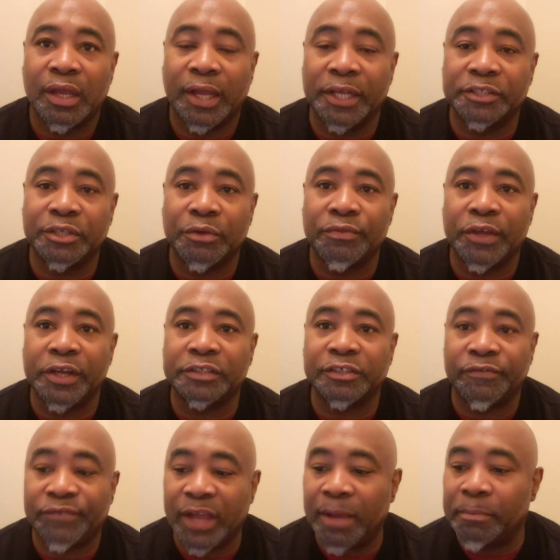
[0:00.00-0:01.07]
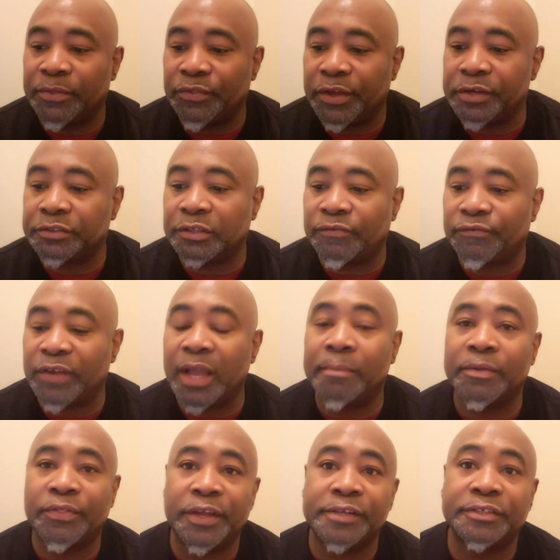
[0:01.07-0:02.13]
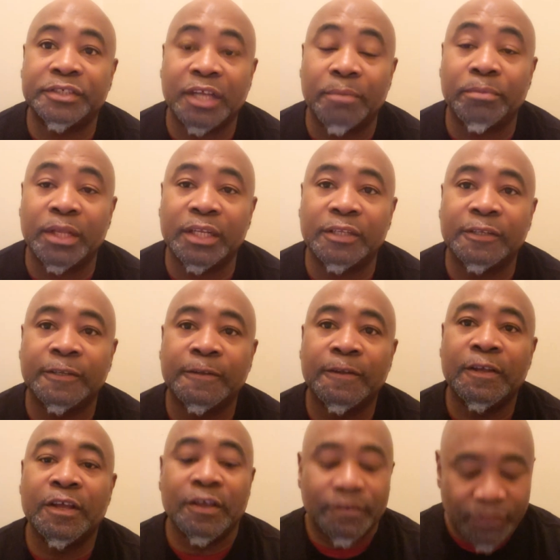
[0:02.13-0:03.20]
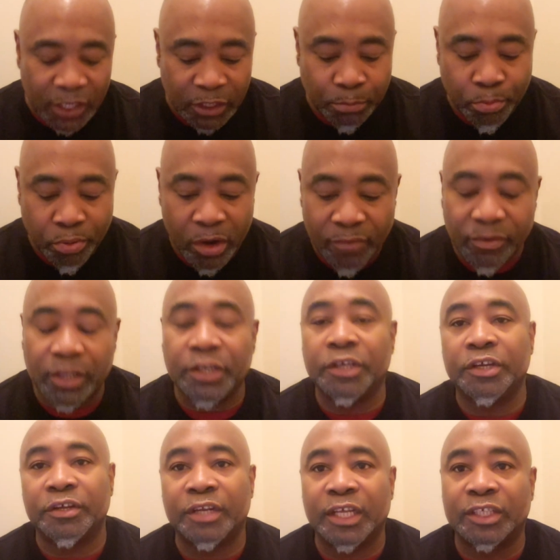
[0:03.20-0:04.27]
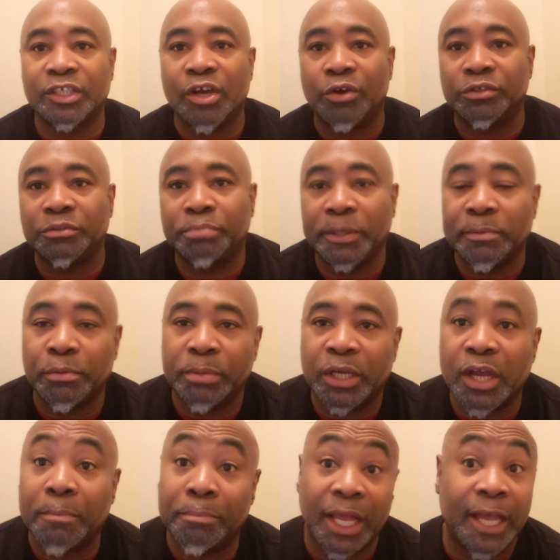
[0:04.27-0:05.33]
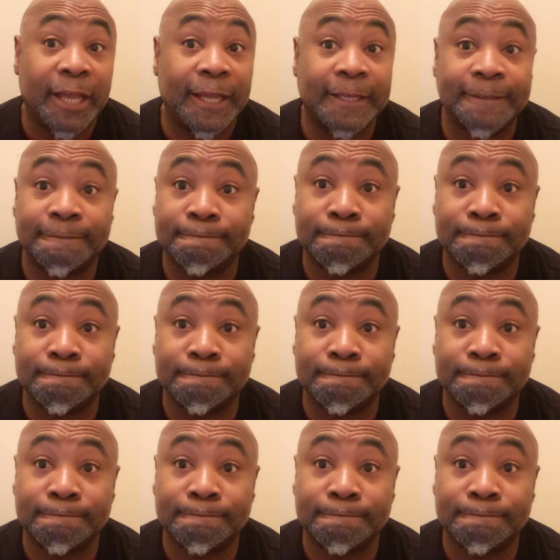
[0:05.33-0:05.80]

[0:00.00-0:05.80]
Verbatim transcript: And so there's a famine. There's a famine. There's something that's prevalent here that's causing people to become blind.